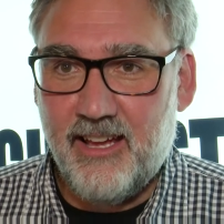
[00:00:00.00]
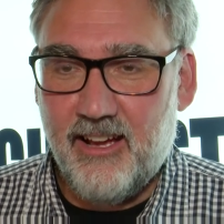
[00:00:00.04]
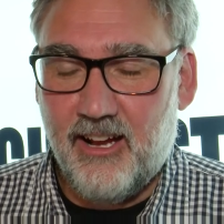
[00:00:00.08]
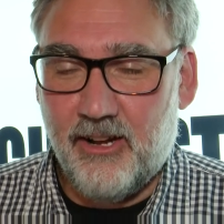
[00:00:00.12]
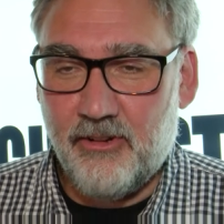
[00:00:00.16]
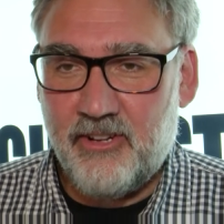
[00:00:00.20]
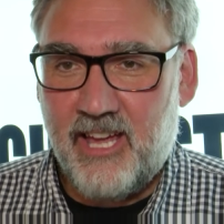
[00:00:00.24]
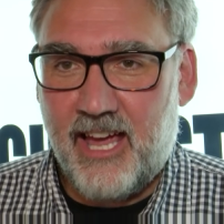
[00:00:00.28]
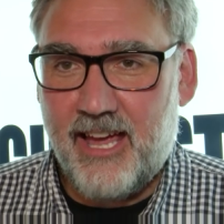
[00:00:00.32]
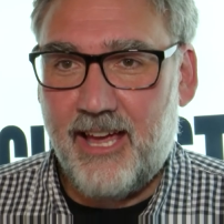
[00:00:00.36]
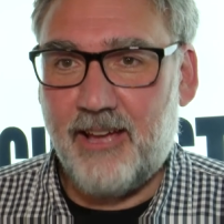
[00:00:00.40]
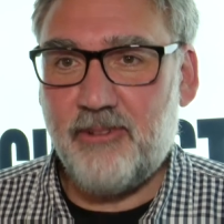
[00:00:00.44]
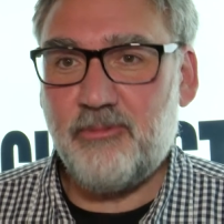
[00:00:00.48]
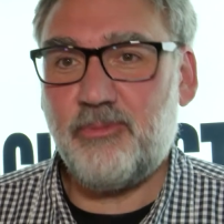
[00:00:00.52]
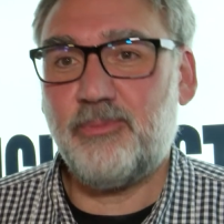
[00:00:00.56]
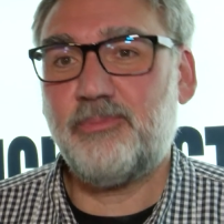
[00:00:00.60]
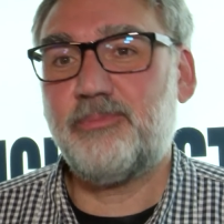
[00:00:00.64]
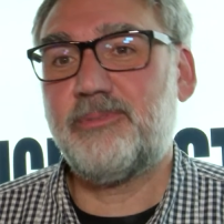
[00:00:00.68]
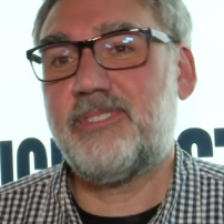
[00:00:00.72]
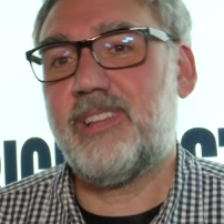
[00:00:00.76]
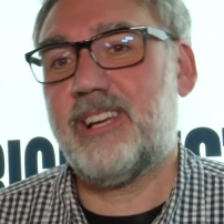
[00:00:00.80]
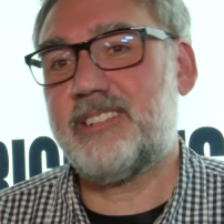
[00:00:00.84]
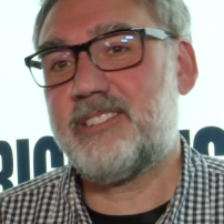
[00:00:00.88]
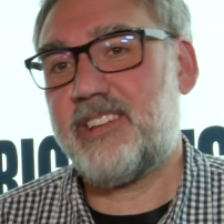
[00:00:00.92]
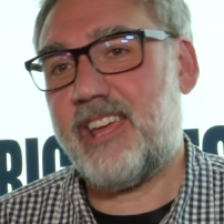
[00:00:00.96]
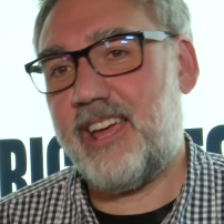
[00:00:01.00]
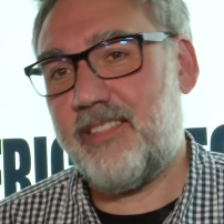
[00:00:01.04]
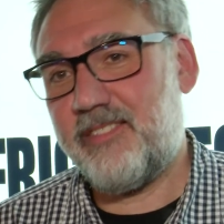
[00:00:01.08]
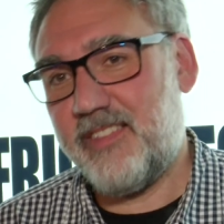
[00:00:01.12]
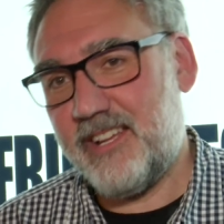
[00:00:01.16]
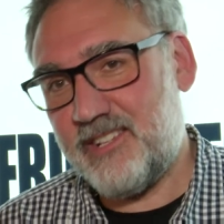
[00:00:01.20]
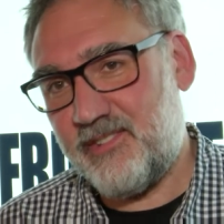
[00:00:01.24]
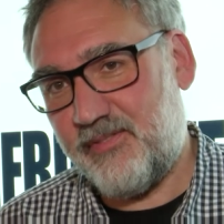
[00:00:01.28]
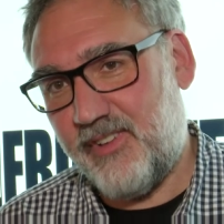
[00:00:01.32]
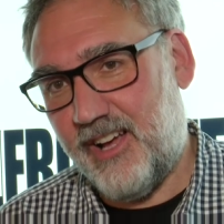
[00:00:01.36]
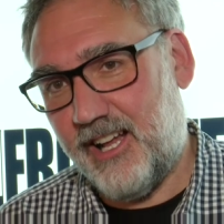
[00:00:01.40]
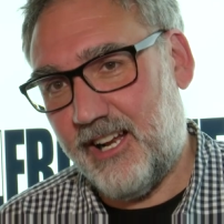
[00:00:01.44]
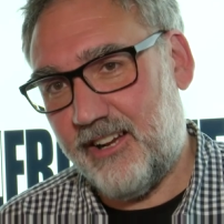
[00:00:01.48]
okay, let's get
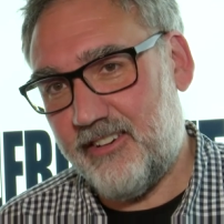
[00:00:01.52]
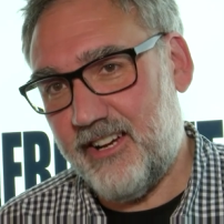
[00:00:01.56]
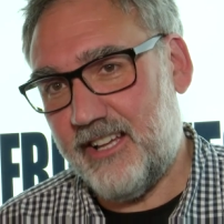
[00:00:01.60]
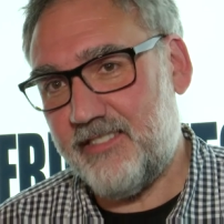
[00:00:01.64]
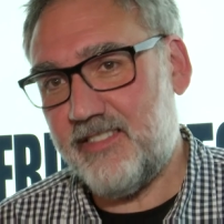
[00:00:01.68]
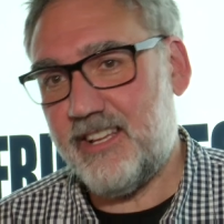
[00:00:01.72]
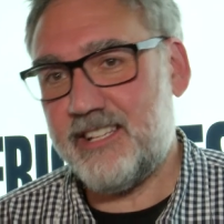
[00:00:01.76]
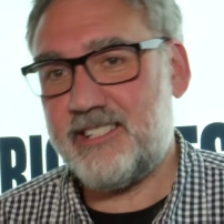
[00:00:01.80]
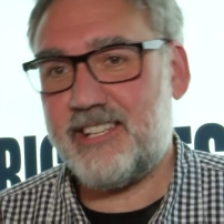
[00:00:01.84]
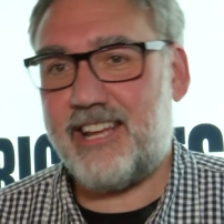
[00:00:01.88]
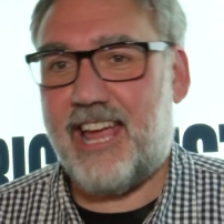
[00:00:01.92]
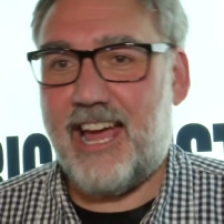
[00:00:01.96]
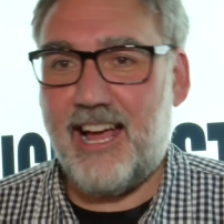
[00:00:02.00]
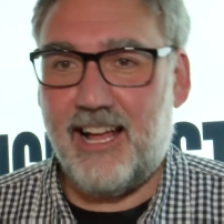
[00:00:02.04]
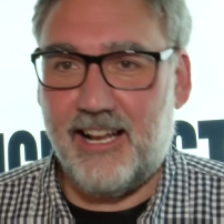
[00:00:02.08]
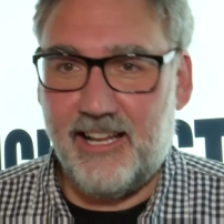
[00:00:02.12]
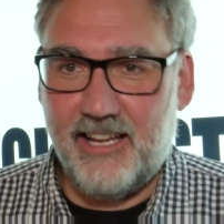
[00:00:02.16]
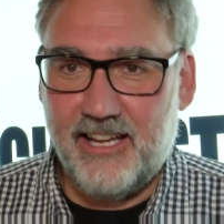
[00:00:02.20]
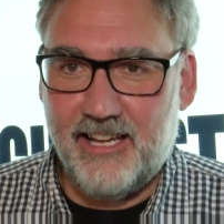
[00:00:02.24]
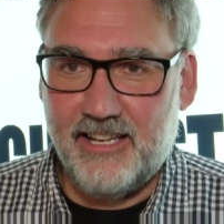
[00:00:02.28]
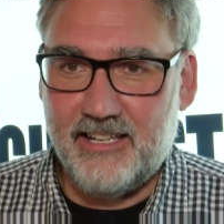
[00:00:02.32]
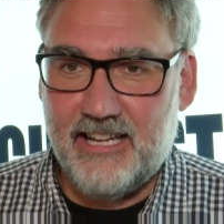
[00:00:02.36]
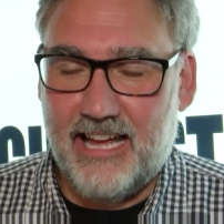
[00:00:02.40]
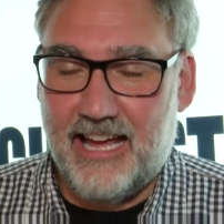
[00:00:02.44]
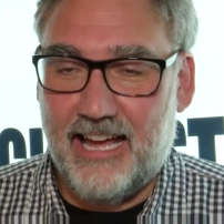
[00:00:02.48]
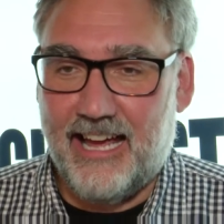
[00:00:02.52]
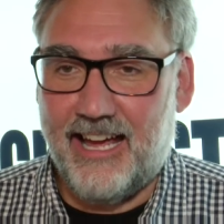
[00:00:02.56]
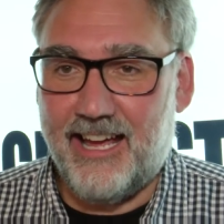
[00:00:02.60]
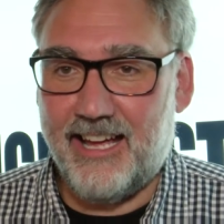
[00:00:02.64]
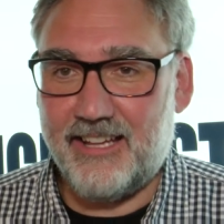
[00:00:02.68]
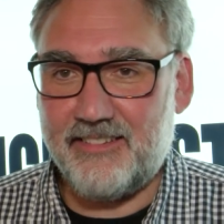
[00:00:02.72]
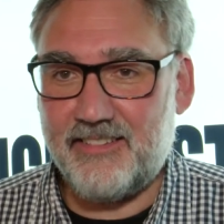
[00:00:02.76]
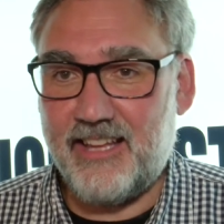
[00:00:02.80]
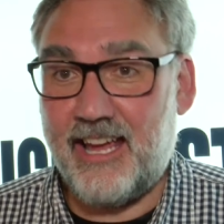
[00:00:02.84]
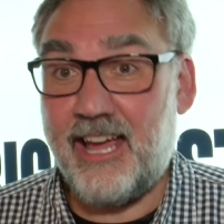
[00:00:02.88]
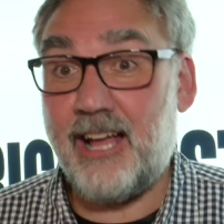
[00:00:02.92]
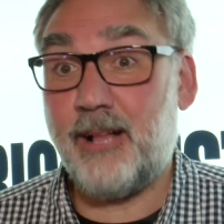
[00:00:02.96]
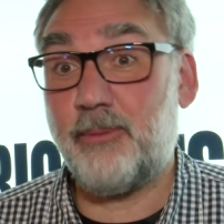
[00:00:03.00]
this fella in, this gal in,
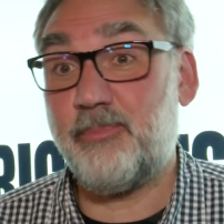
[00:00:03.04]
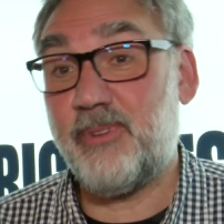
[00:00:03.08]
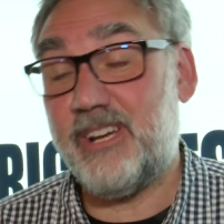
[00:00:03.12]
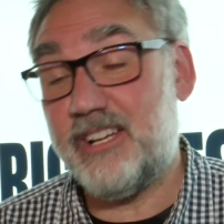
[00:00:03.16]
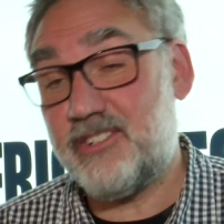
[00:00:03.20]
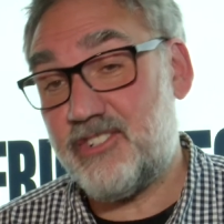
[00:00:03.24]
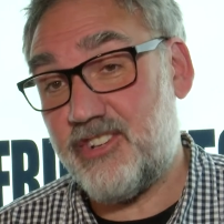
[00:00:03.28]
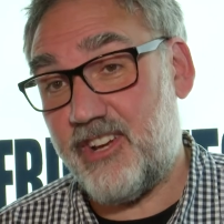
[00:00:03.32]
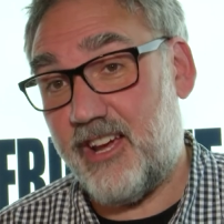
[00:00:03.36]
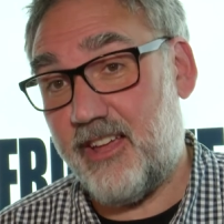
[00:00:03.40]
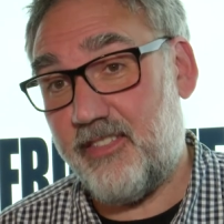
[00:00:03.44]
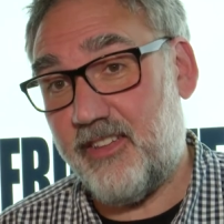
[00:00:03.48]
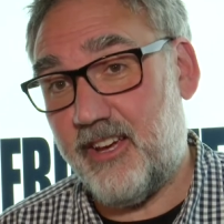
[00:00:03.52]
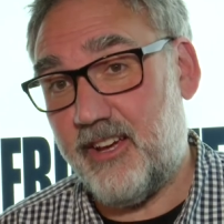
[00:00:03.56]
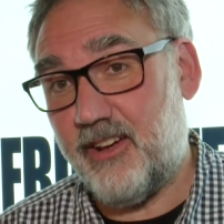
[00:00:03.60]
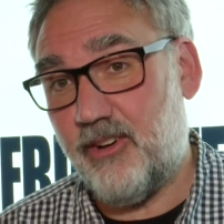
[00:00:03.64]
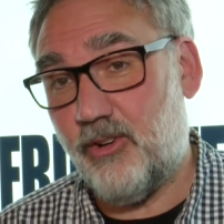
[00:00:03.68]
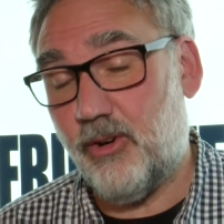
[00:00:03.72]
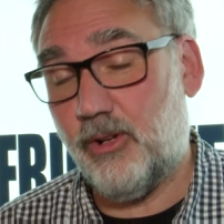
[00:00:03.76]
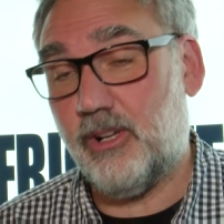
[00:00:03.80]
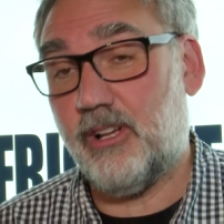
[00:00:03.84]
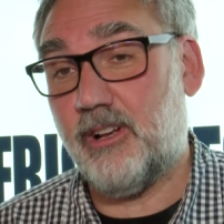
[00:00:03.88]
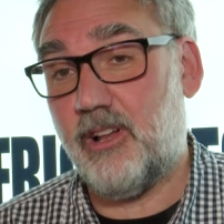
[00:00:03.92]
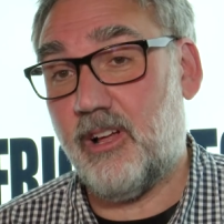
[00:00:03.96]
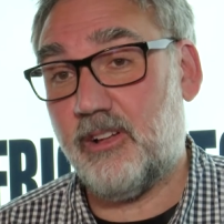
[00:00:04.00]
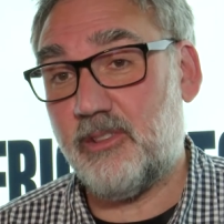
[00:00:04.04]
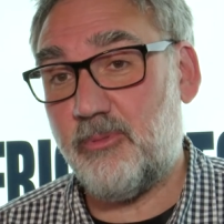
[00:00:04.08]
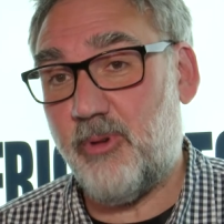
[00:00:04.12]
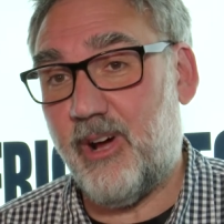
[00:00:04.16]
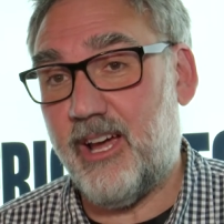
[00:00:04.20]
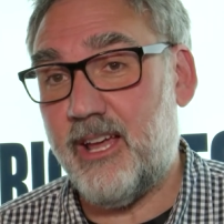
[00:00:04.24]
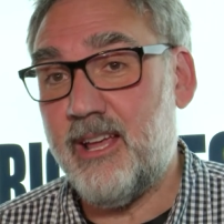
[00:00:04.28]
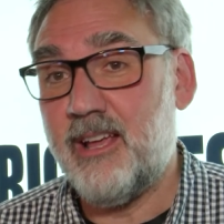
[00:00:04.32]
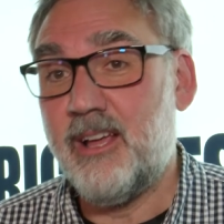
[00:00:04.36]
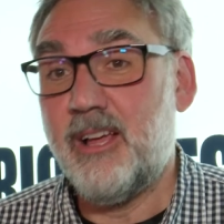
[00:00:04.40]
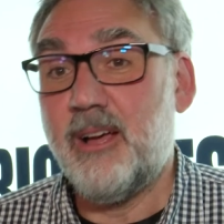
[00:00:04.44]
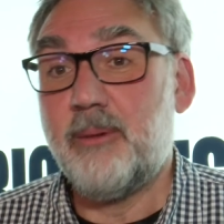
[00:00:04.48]
and they help each other all along the way.